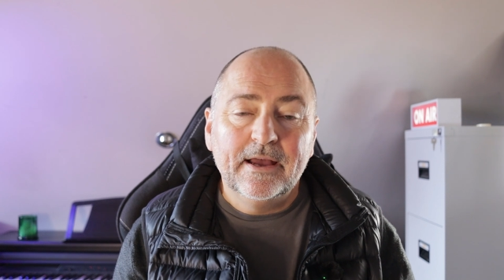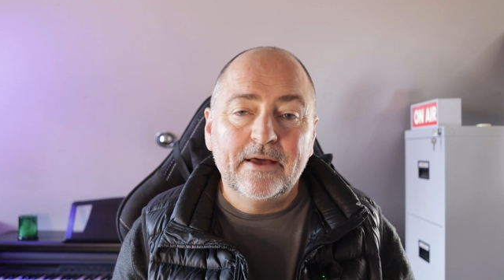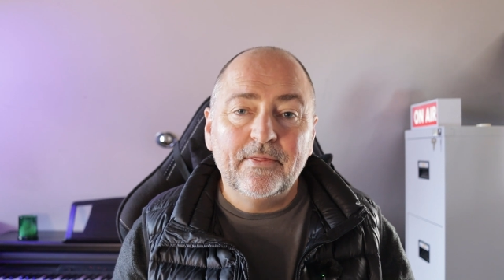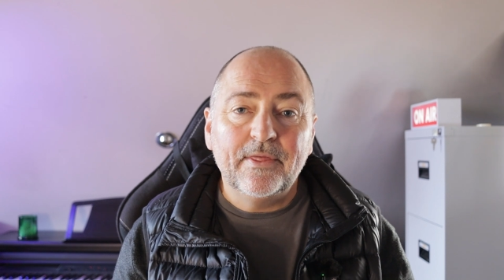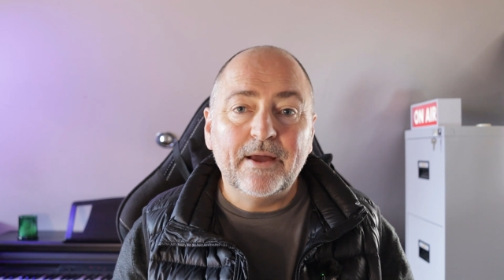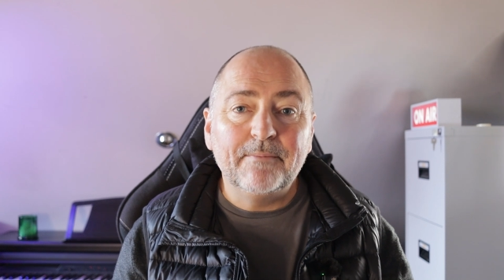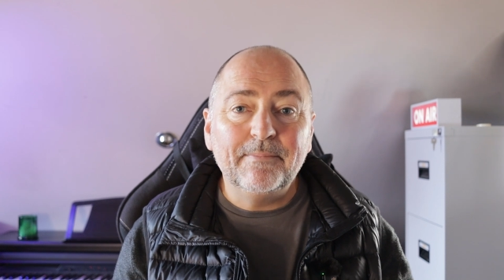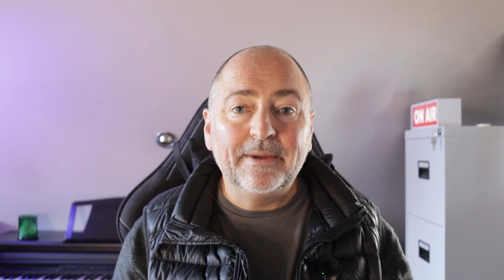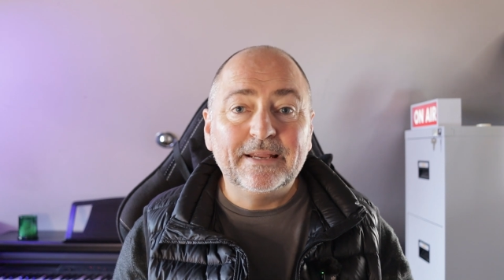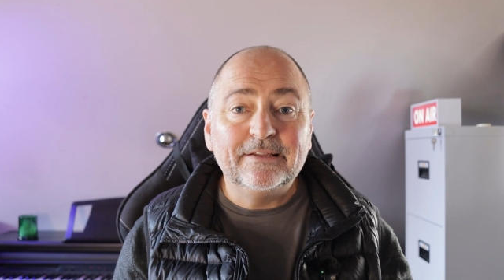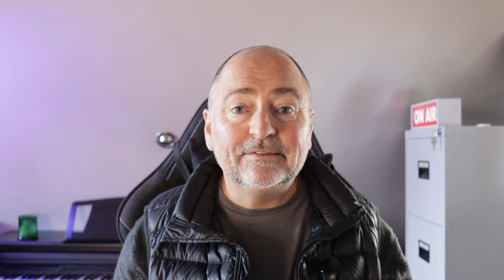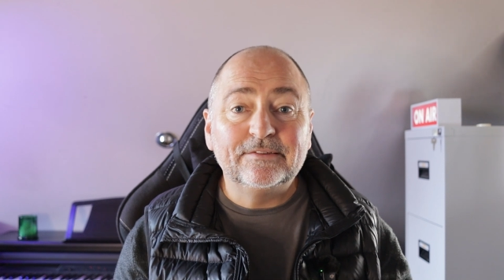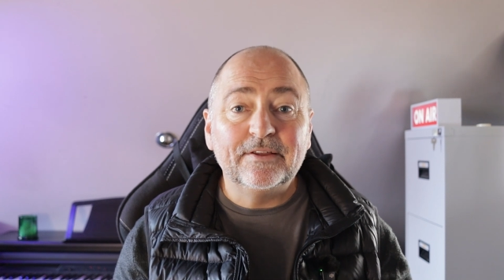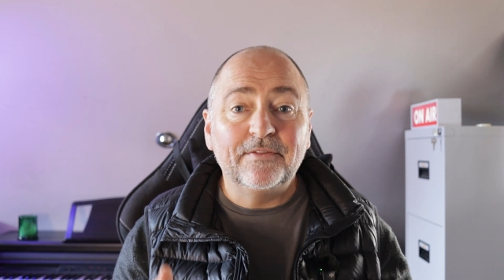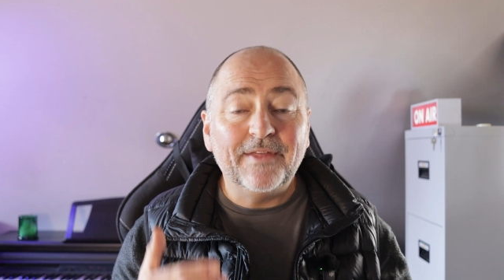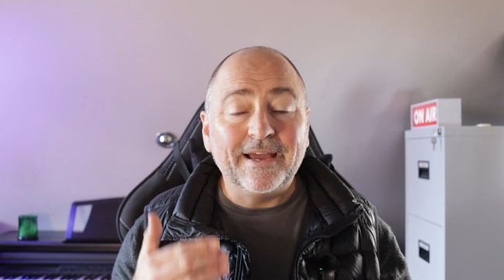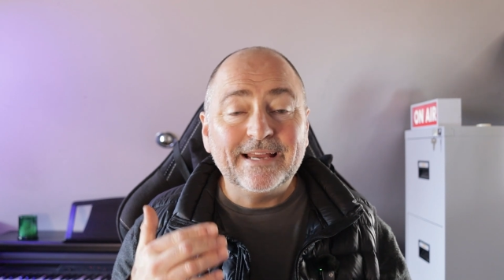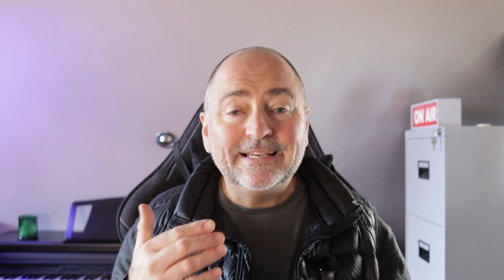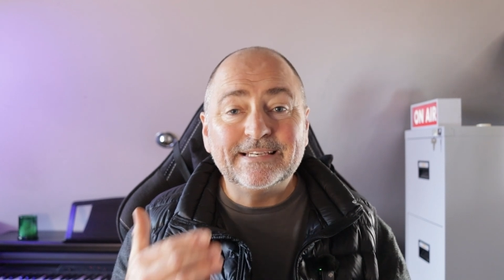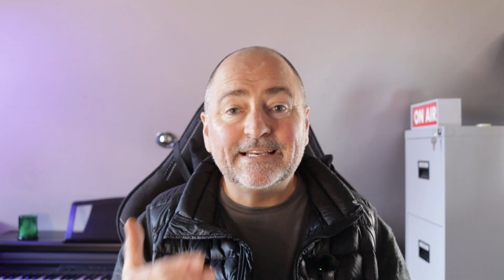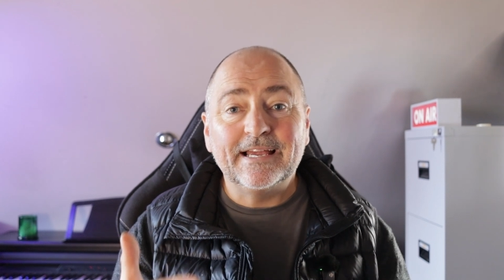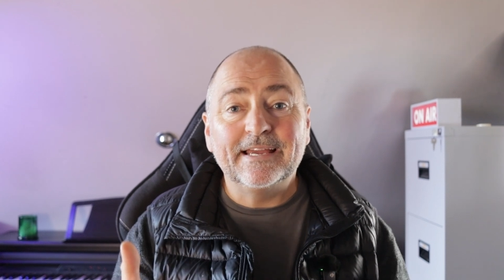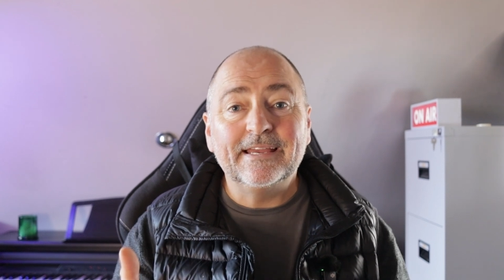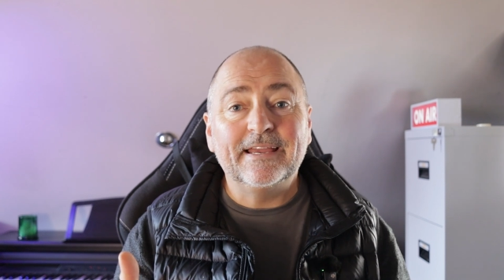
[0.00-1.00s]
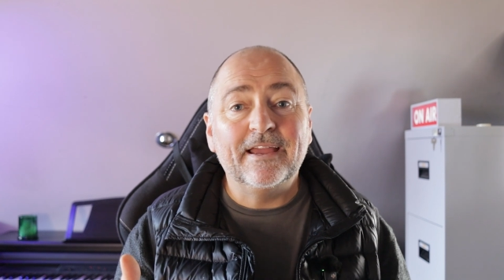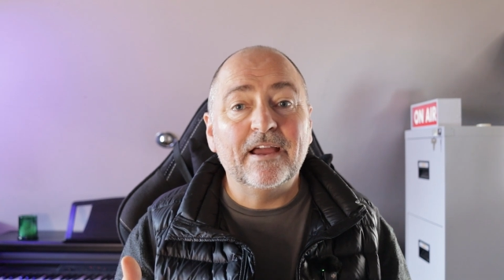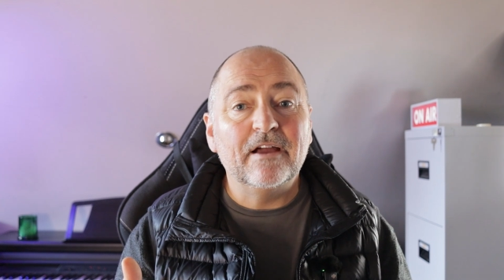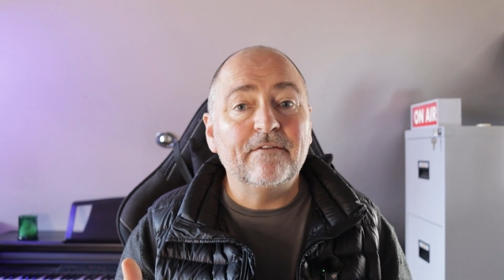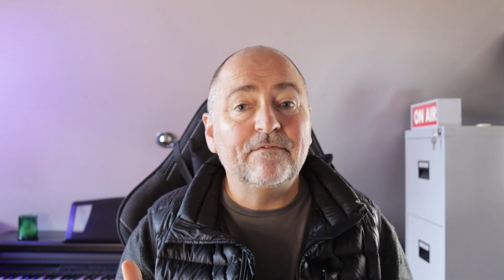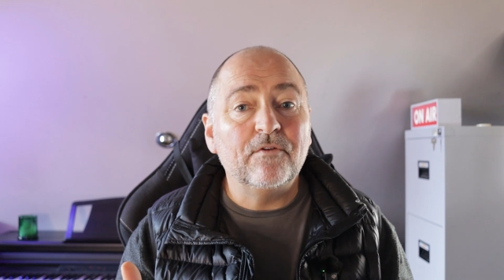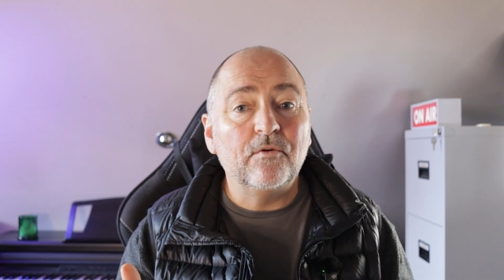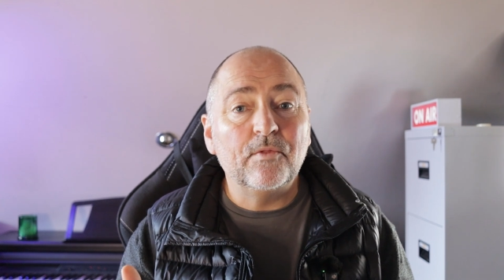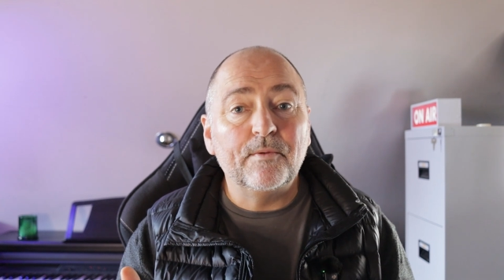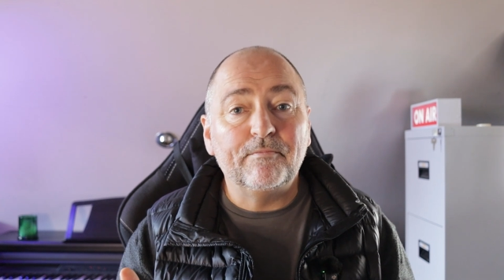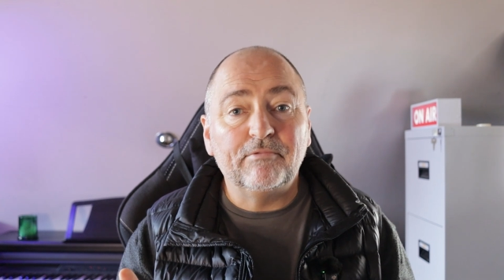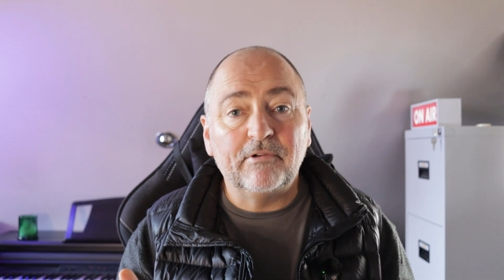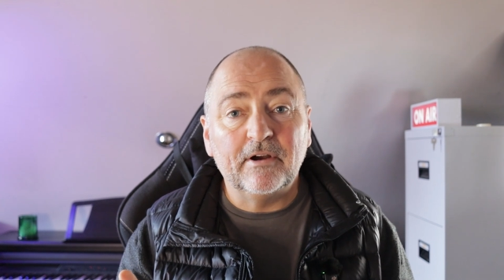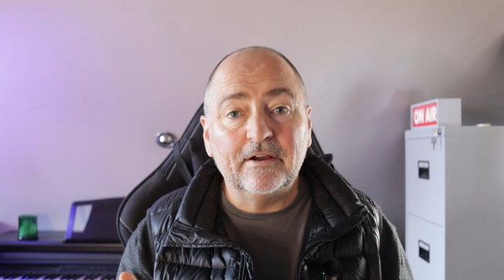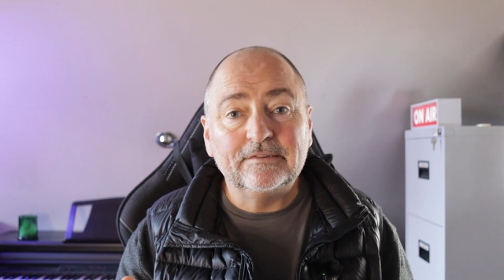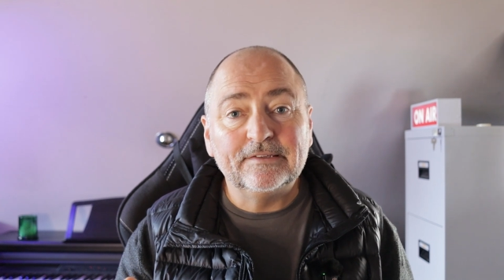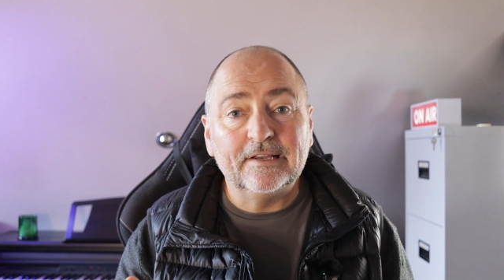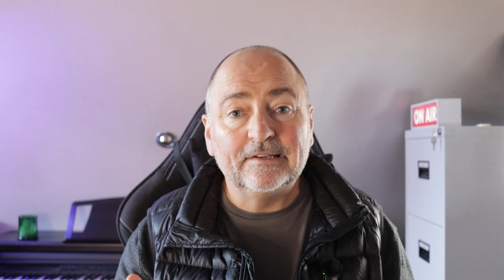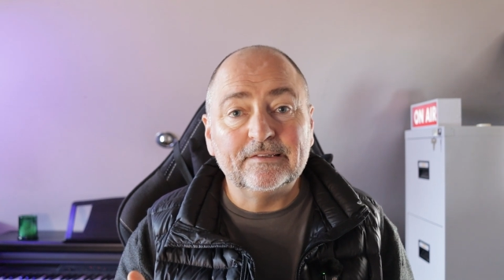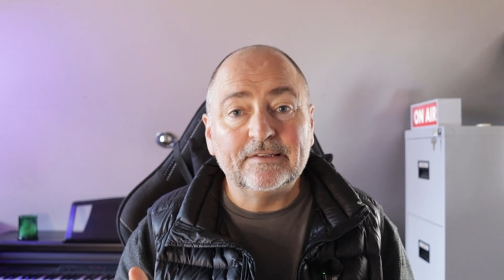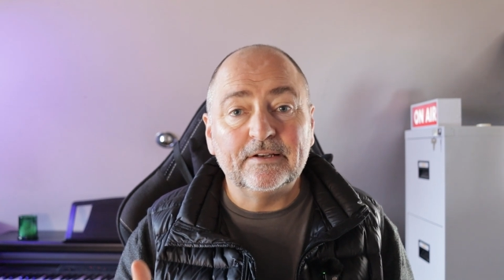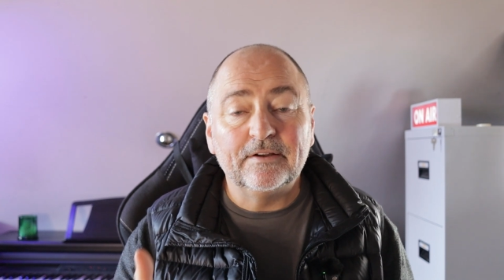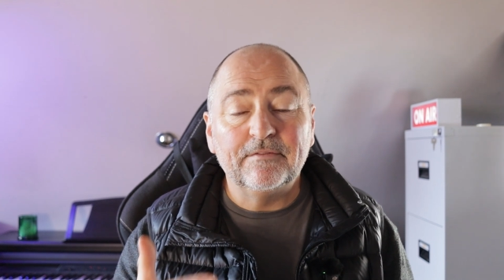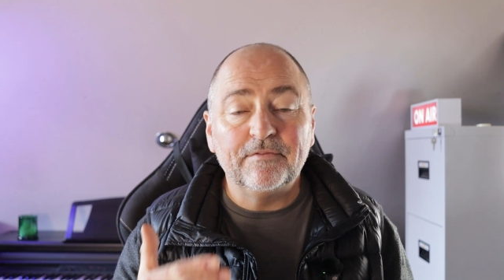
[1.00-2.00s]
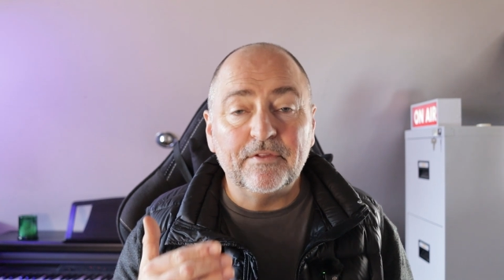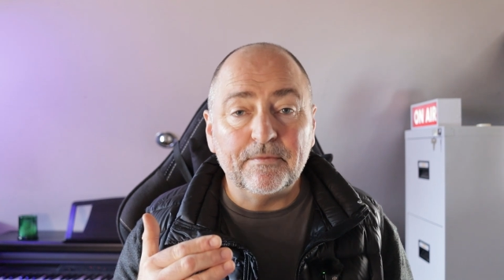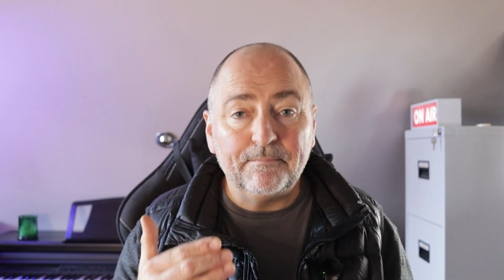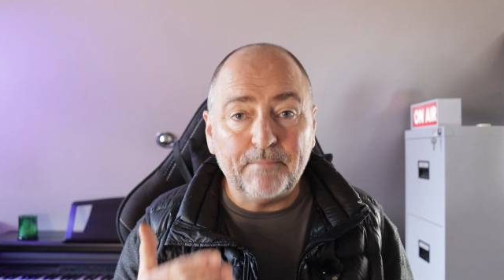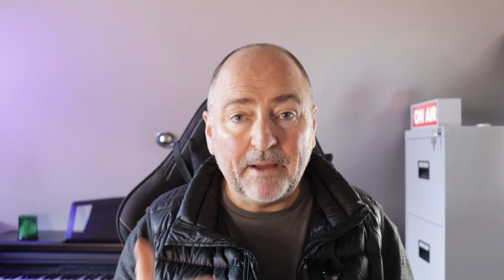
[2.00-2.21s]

That means that they take care of all the processing of the